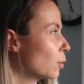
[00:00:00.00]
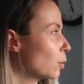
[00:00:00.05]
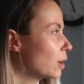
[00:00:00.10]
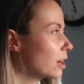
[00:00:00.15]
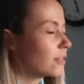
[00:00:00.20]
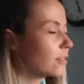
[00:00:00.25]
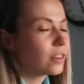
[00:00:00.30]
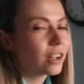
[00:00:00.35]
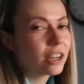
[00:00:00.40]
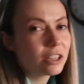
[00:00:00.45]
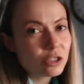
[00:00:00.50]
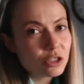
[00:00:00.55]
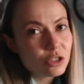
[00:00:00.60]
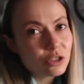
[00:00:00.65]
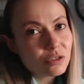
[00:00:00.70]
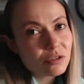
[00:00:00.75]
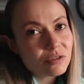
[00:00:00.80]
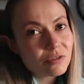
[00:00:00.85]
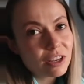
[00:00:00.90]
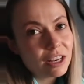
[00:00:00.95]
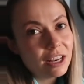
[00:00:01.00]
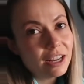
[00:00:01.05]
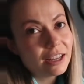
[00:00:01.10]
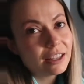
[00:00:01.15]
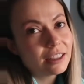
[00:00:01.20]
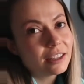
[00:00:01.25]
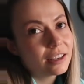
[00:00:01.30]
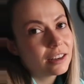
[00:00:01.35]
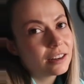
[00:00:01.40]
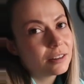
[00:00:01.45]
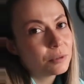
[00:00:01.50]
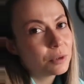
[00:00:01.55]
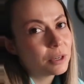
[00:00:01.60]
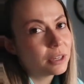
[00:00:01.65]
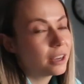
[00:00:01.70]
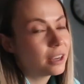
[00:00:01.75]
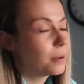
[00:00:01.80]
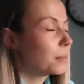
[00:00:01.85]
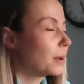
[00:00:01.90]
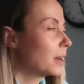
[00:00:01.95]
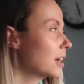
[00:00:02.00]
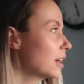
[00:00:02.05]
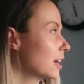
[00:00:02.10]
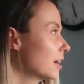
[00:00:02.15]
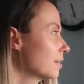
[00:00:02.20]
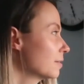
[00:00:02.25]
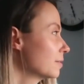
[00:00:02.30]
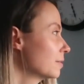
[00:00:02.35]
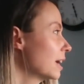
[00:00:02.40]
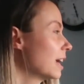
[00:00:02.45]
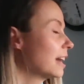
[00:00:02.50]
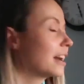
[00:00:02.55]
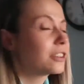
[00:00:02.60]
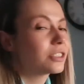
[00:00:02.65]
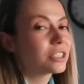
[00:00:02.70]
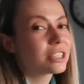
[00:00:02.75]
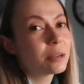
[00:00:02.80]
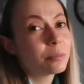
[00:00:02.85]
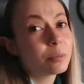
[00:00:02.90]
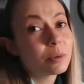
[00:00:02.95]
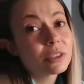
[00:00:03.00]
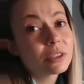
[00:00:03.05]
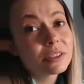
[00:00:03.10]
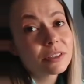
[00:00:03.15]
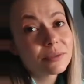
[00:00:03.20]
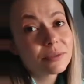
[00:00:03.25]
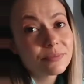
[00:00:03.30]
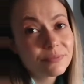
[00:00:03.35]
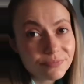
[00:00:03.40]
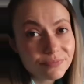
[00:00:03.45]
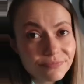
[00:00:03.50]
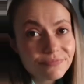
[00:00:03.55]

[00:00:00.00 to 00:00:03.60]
Whenever our tooth fell out, then we'd get money in our slippers.